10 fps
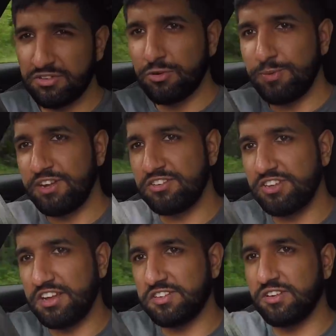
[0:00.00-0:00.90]
a good place to
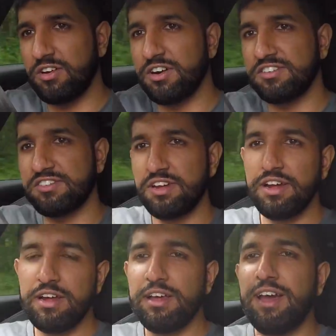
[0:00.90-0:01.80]
test the cars.
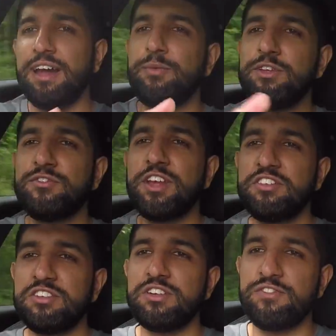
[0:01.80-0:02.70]
And when you've
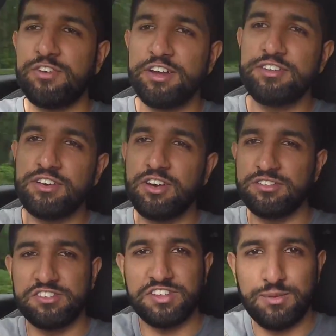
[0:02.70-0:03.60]
tested a variety of cars
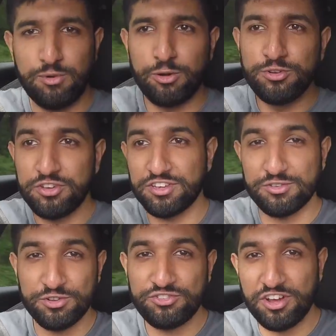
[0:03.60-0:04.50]
on the same road, you can
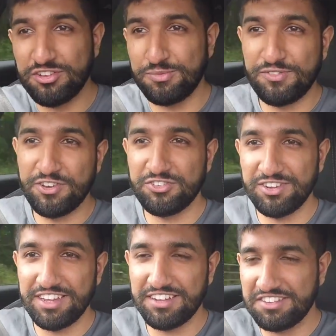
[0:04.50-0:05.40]
sort of judge them
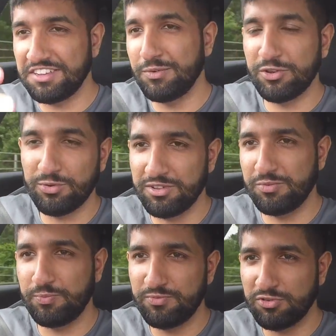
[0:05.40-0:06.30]
efficiently and see which one's
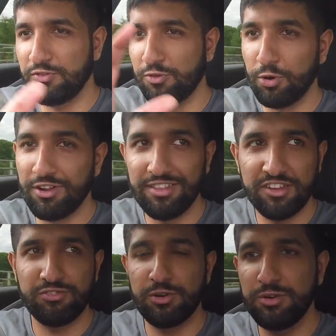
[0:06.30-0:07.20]
sort of good on
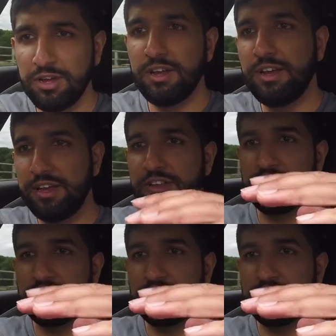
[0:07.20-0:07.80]
this road. In